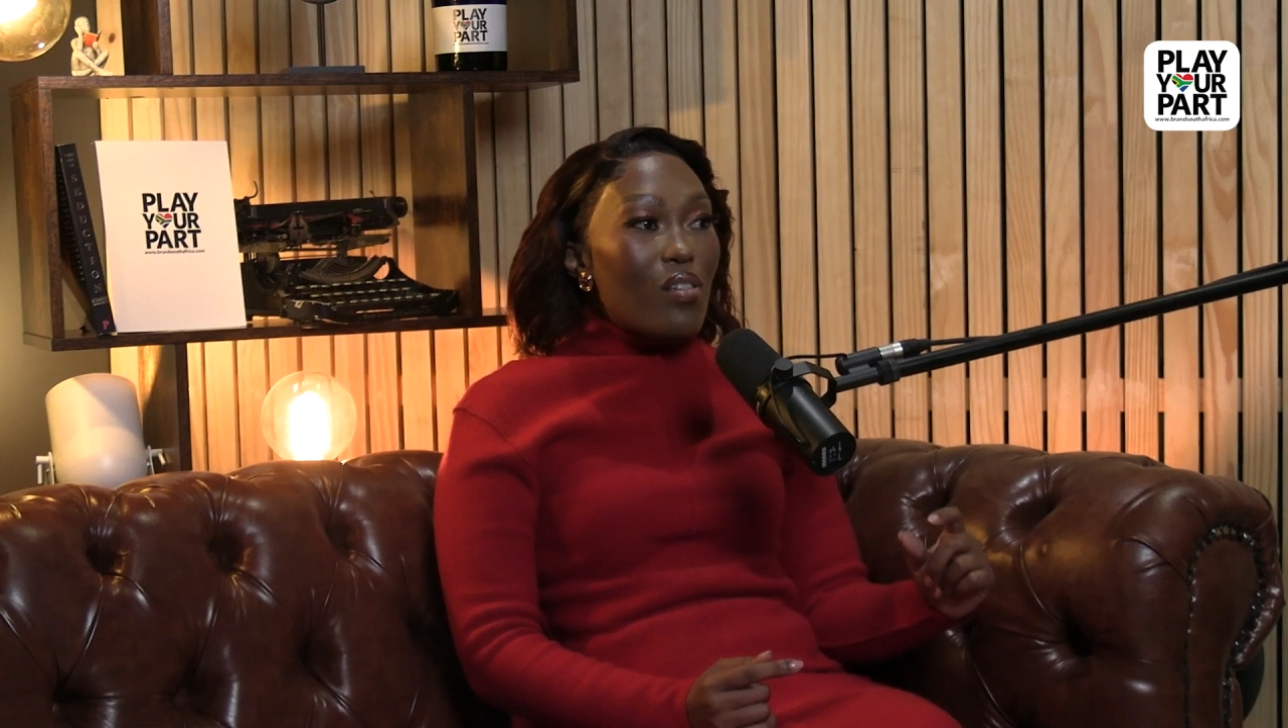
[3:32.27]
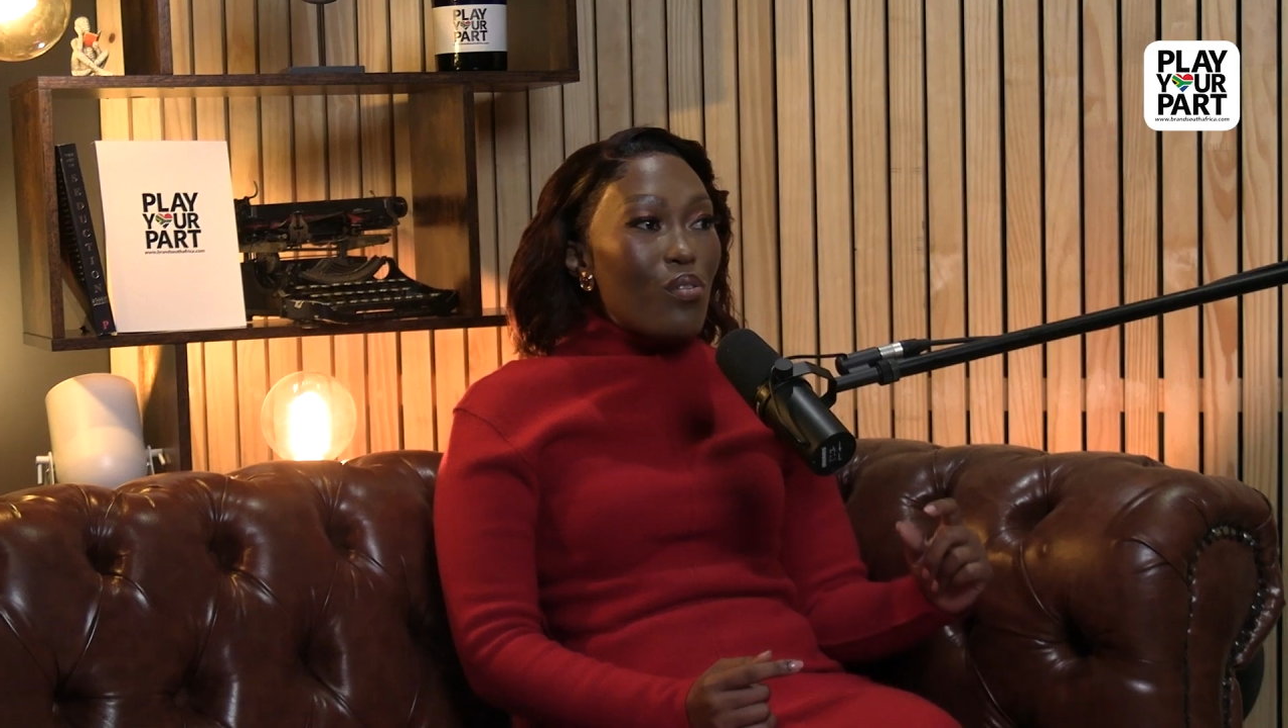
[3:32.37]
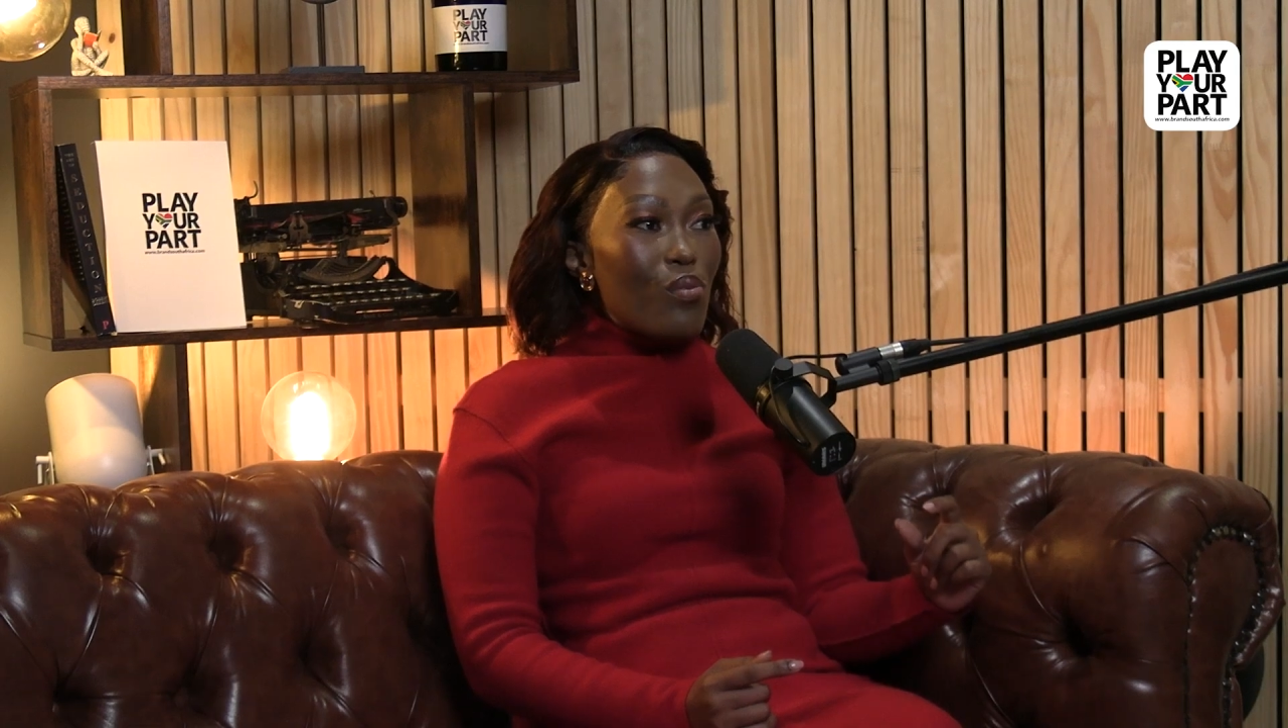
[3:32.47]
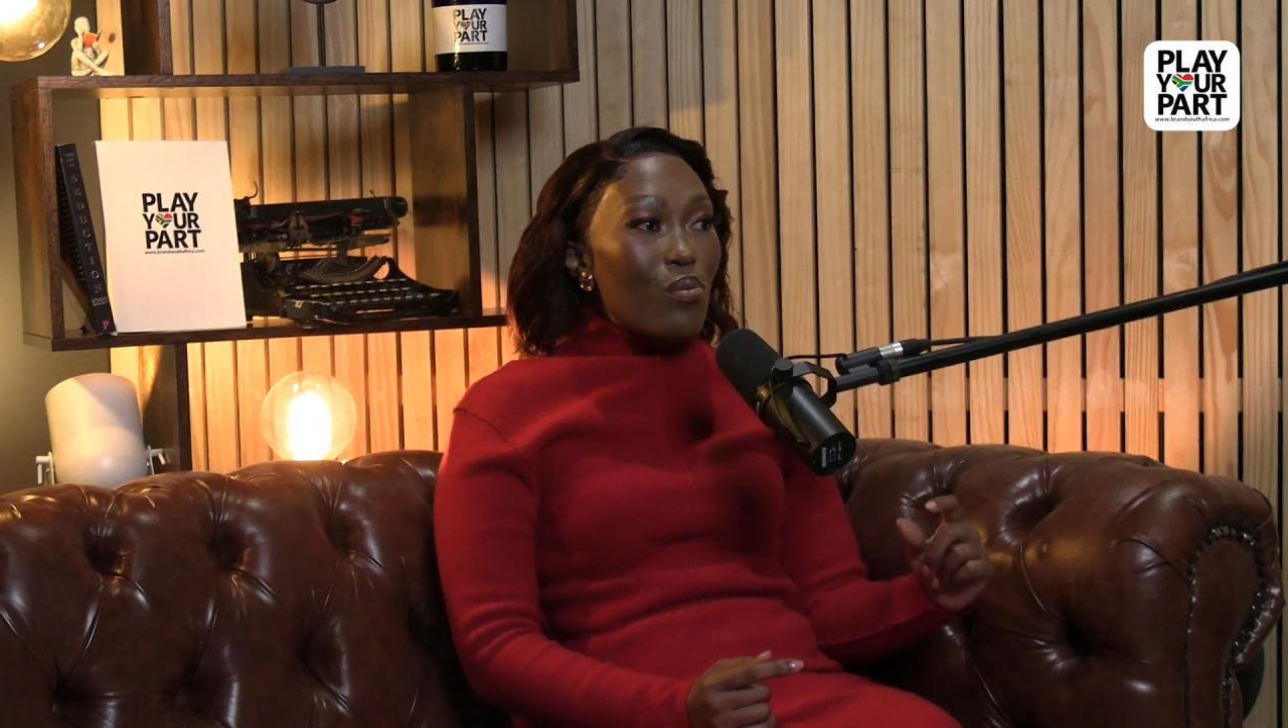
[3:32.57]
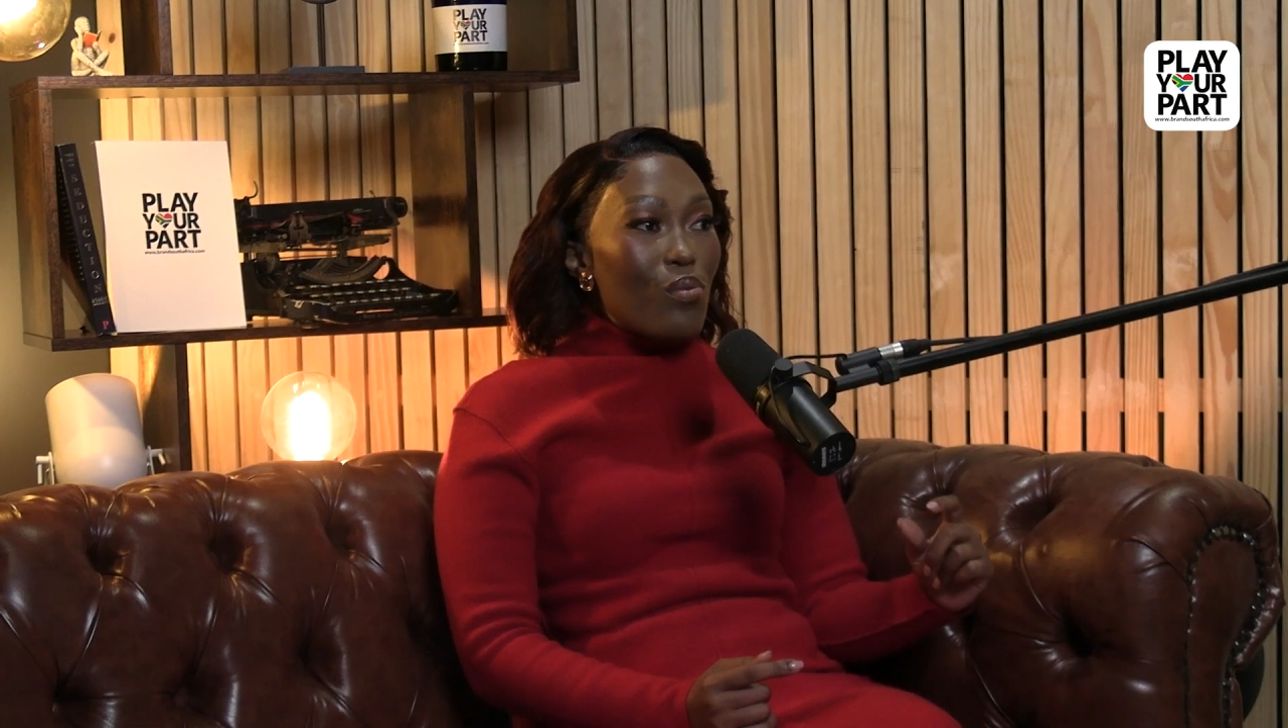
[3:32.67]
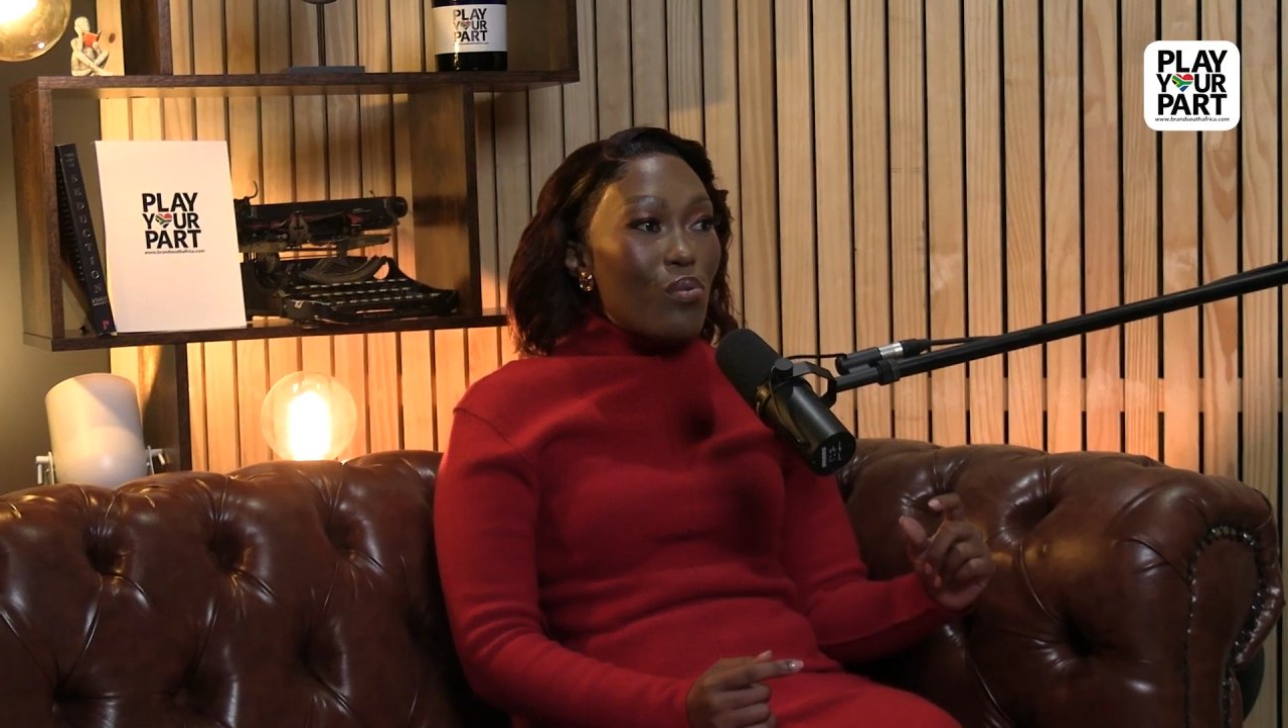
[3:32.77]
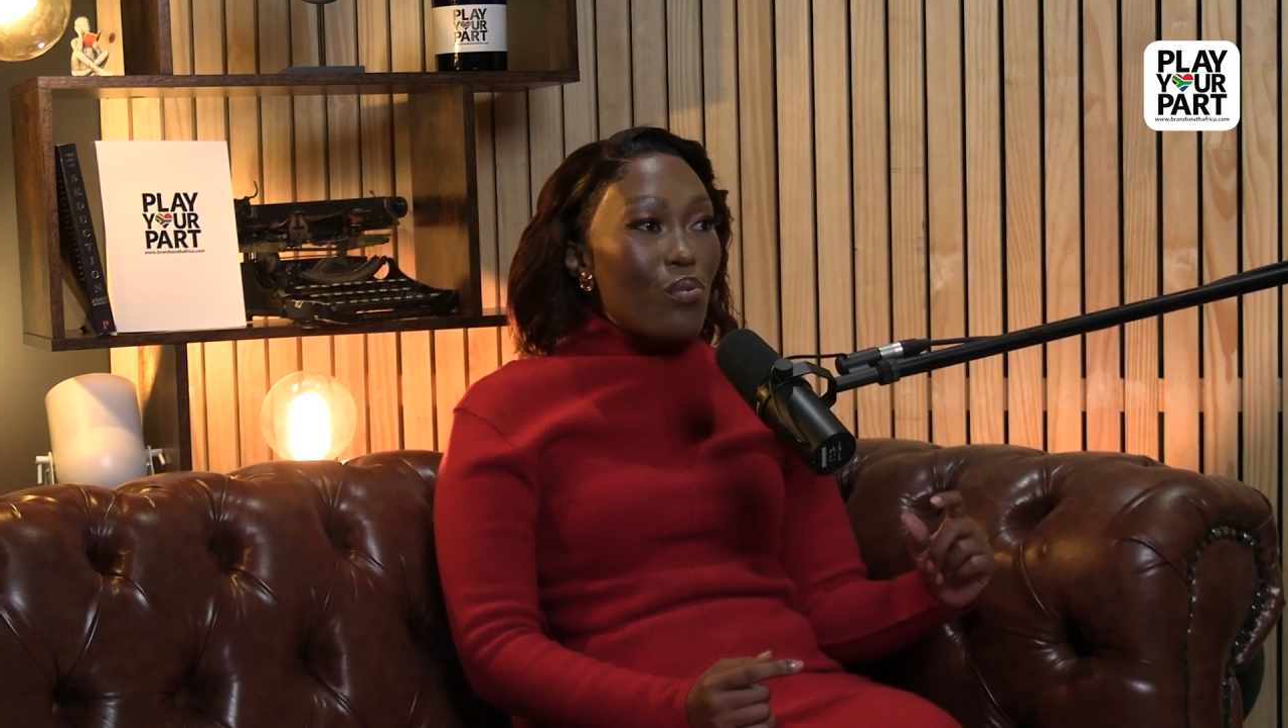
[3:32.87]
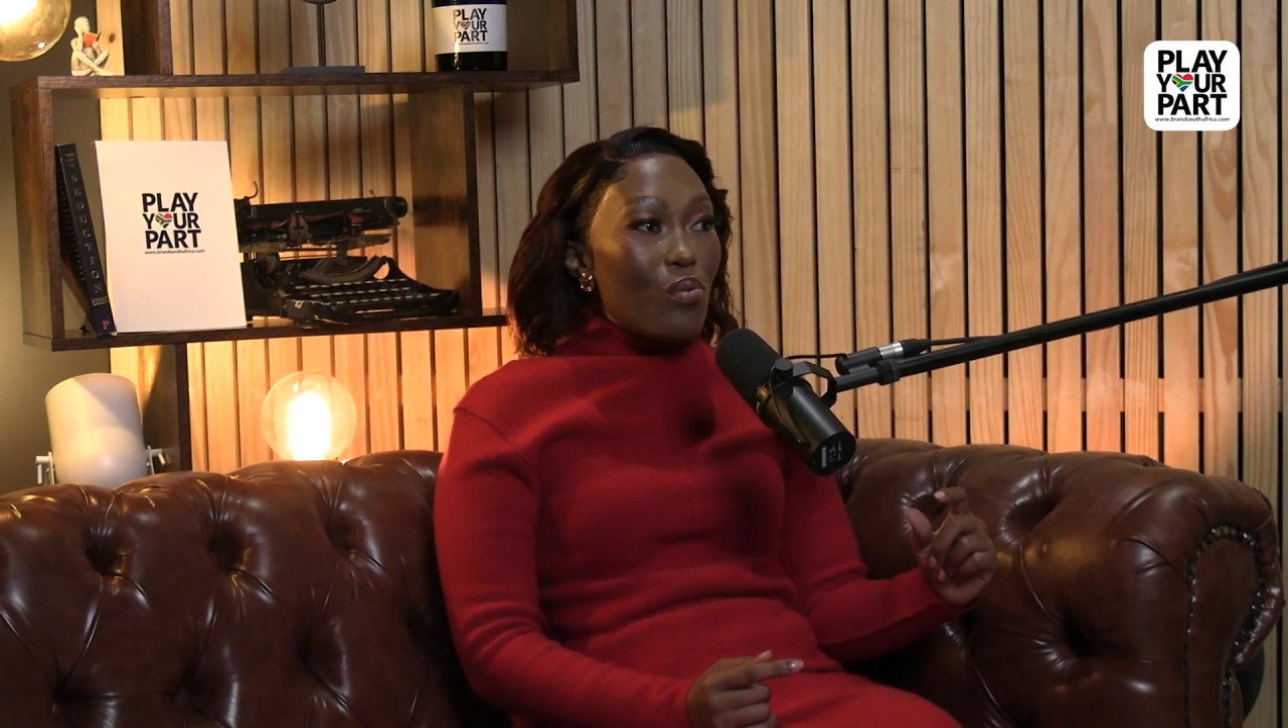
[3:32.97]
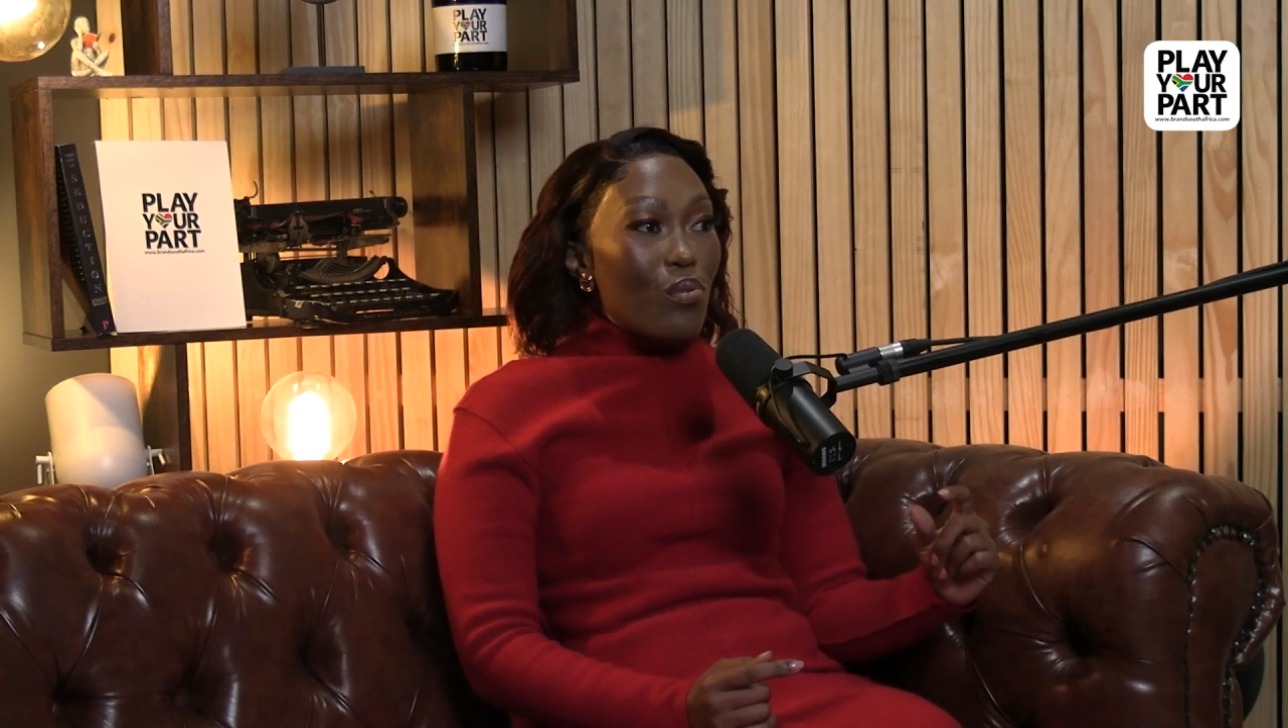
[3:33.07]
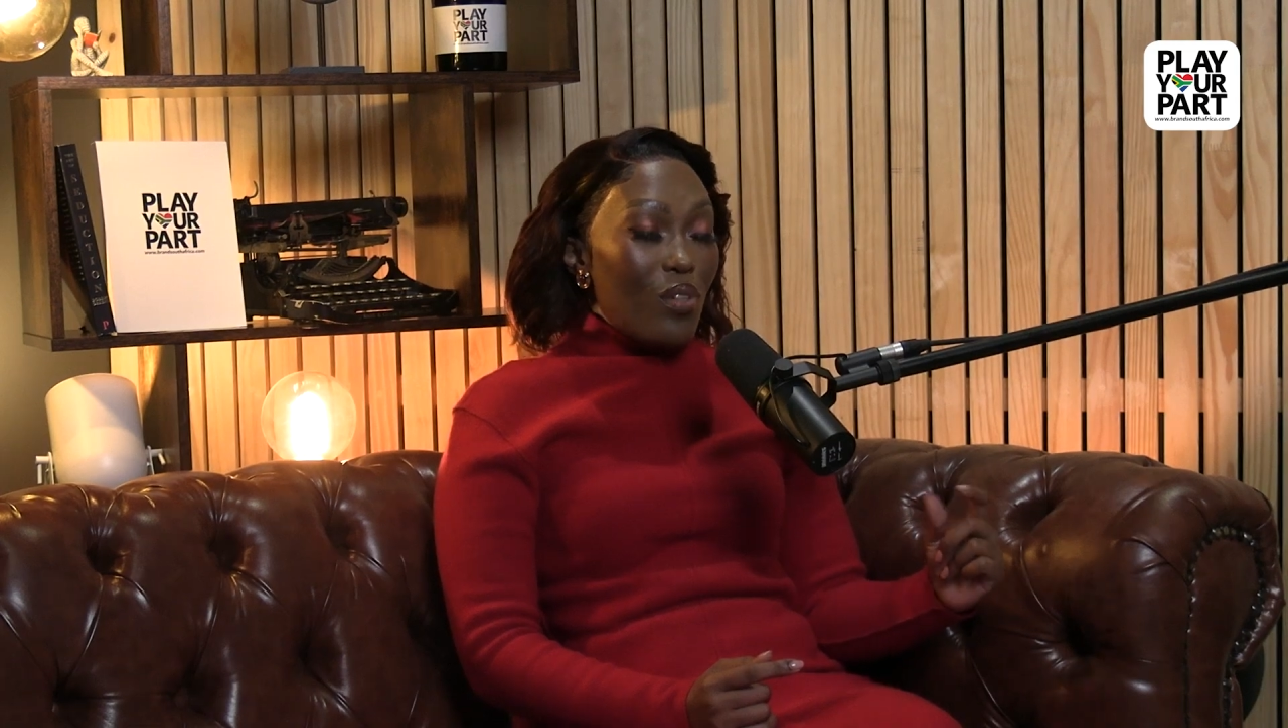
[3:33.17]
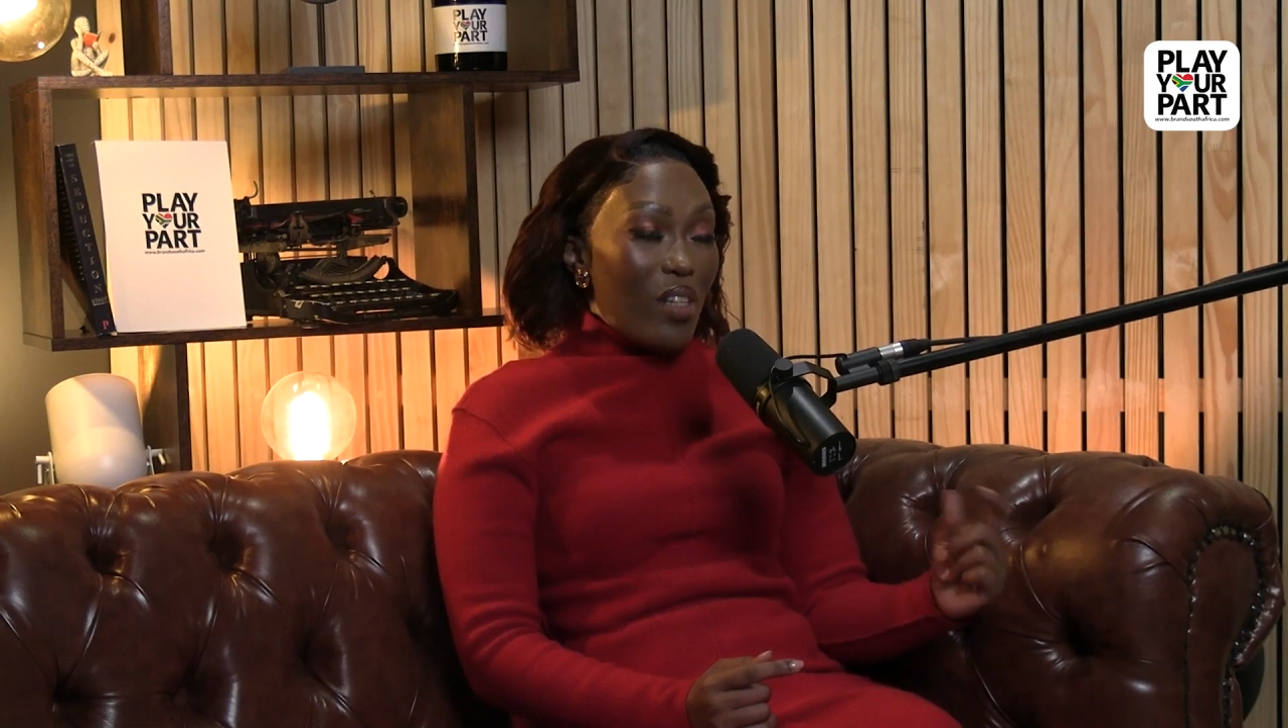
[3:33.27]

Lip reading: to